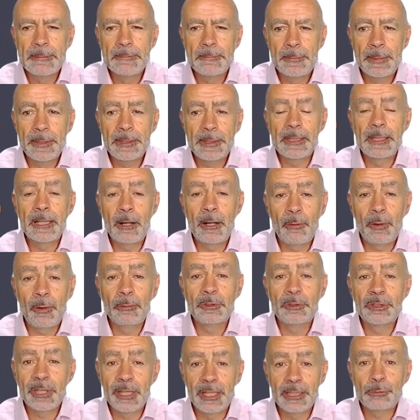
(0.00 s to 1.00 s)
But, you know, I would
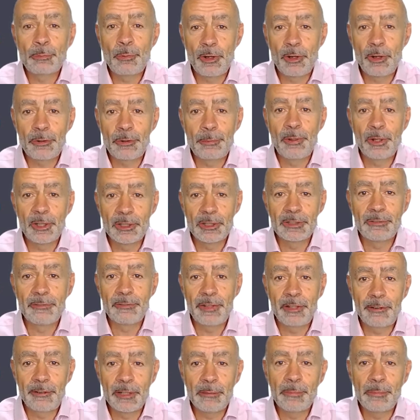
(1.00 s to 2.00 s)
say it's worth
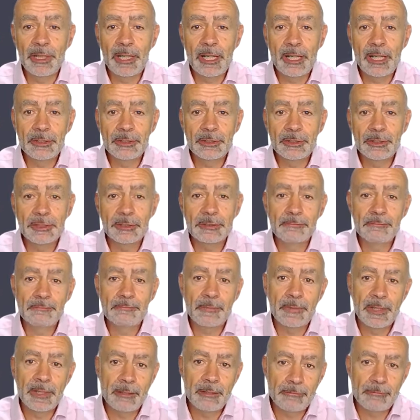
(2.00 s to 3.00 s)
persevering because
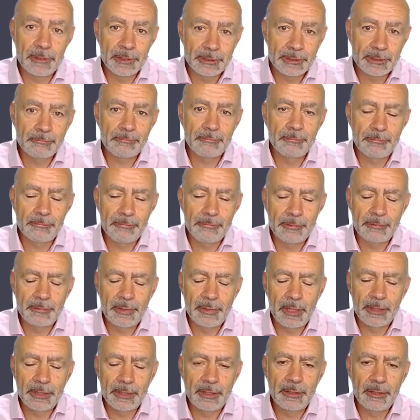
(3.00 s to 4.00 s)
the
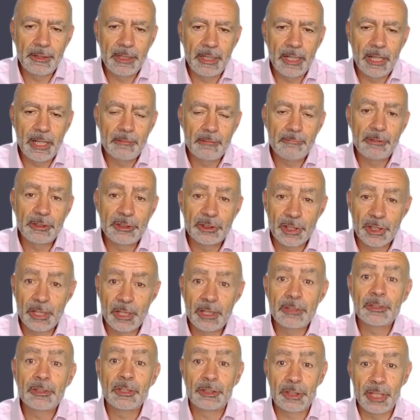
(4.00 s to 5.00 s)

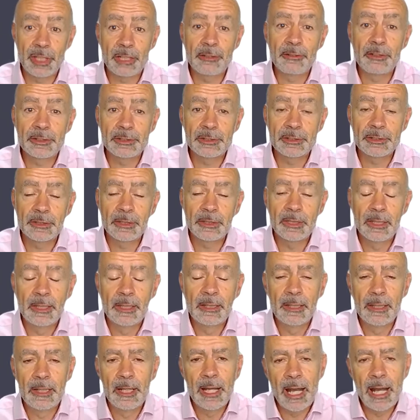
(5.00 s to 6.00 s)
returns are generous.
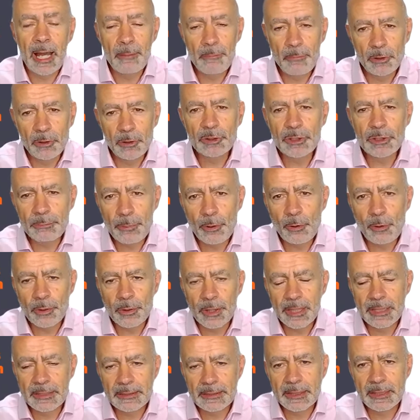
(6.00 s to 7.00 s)
And most
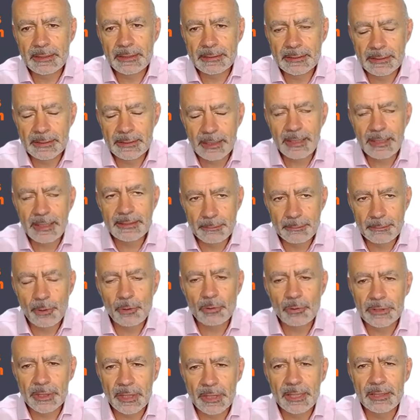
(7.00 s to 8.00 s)
importantly, it is
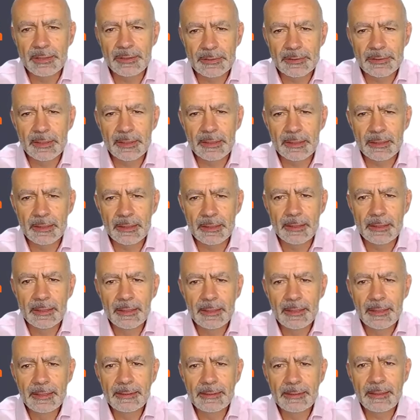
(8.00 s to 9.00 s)
important to consider
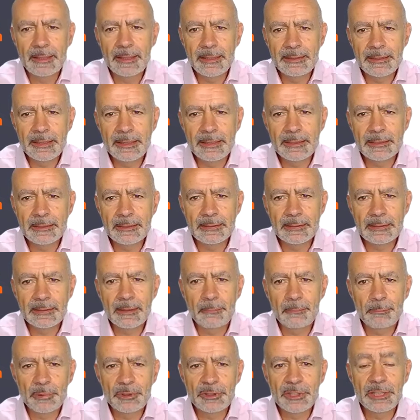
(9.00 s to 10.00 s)
that this is
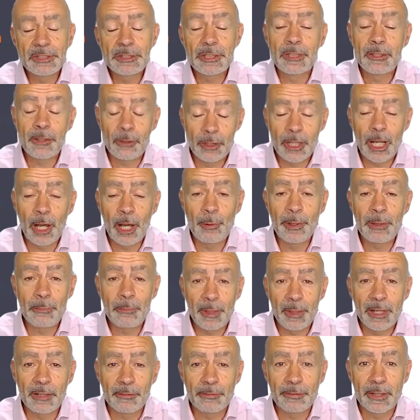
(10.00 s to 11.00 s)
potentially an ongoing
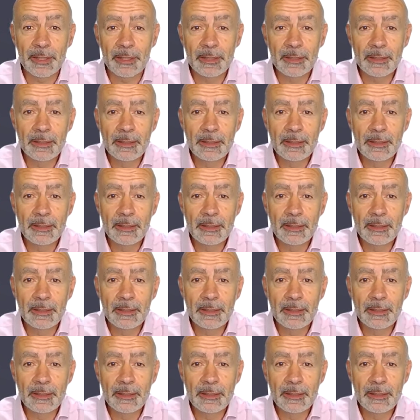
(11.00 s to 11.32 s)
benefit,